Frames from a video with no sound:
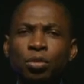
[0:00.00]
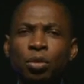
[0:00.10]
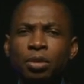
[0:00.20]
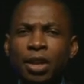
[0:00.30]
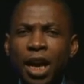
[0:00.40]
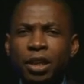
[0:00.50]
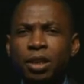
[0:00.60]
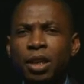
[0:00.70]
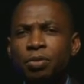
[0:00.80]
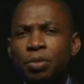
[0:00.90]
to die the
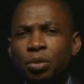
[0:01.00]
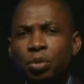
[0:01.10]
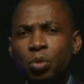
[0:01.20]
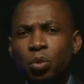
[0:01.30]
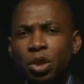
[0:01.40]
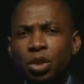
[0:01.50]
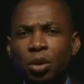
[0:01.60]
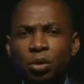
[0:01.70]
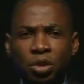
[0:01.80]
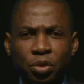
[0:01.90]
devil with your
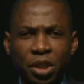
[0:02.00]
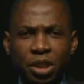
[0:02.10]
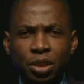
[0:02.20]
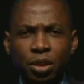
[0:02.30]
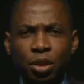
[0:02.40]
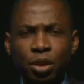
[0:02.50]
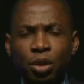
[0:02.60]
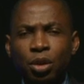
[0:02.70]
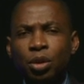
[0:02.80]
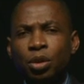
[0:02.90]
own strength.
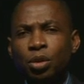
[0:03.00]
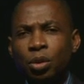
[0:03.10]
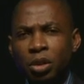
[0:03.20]
You